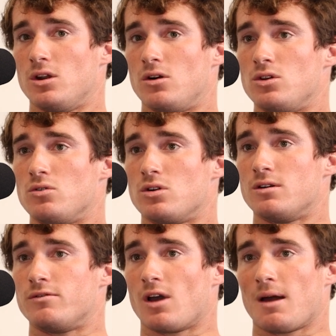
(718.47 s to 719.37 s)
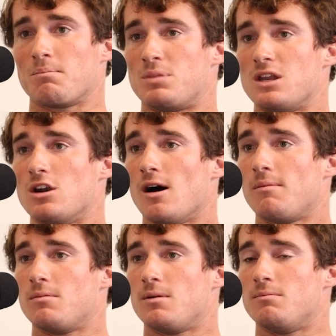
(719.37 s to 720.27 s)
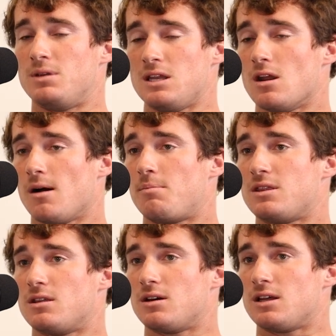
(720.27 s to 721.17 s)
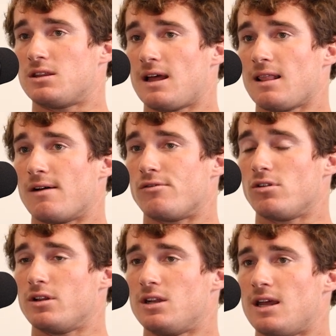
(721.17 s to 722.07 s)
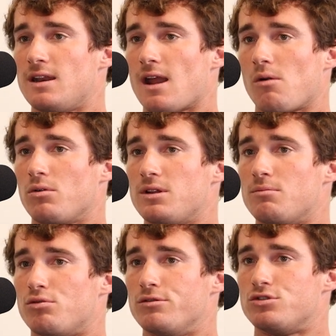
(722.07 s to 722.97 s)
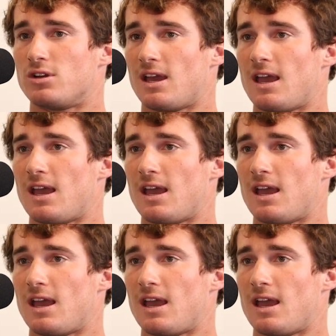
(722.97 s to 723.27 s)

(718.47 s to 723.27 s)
you could have got beaten up at that level and not really improved